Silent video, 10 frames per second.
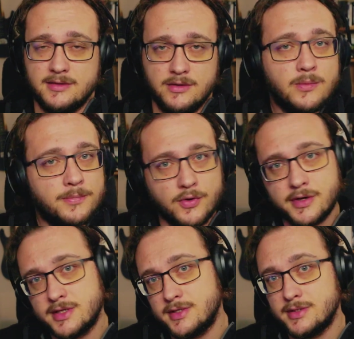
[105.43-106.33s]
Your
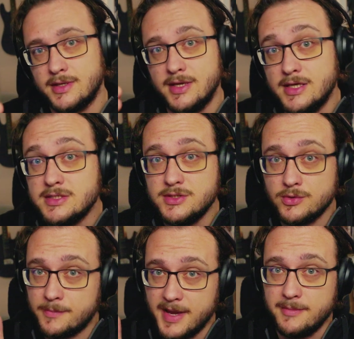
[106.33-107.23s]
product is
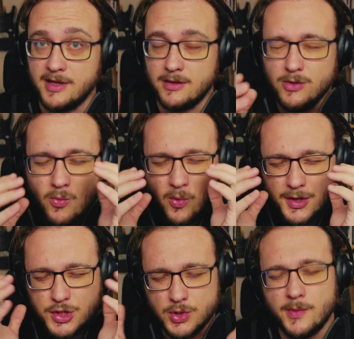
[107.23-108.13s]
your baby. You
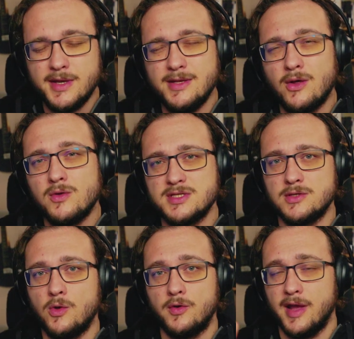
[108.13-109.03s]
want to show it in all its
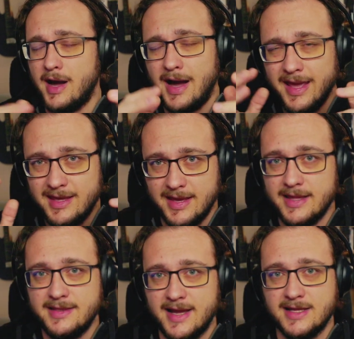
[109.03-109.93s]
glory. I
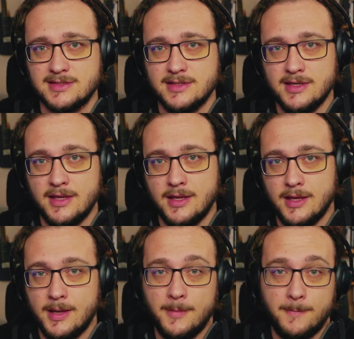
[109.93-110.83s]
get that.
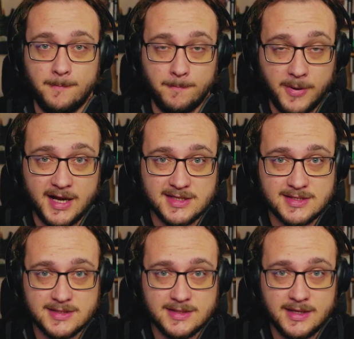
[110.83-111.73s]
But
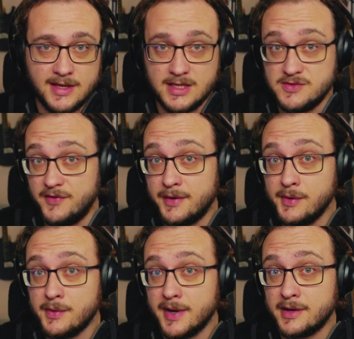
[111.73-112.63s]
it's
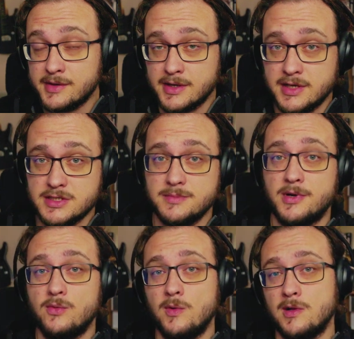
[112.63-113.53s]
very rare that a
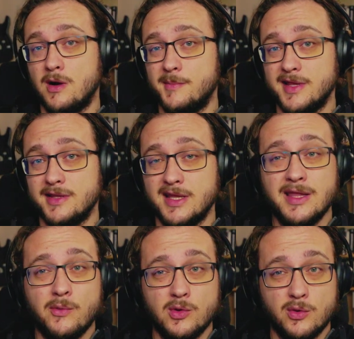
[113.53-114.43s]
customer will come in and
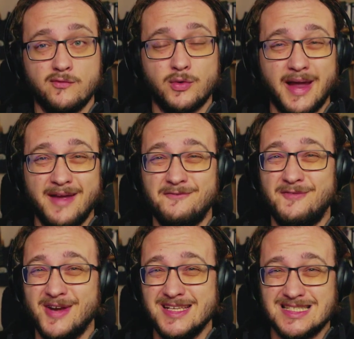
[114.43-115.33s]
they will look for
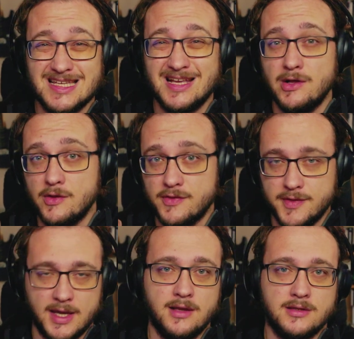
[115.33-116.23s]
every single
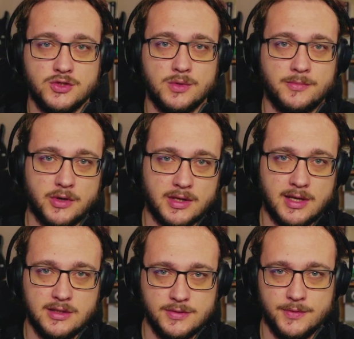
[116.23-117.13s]
thing that your product
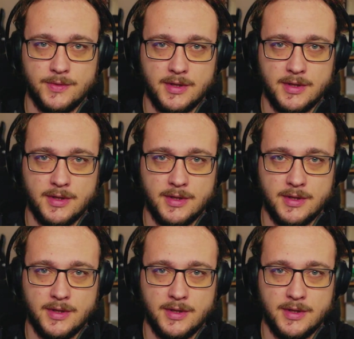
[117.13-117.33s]
can do.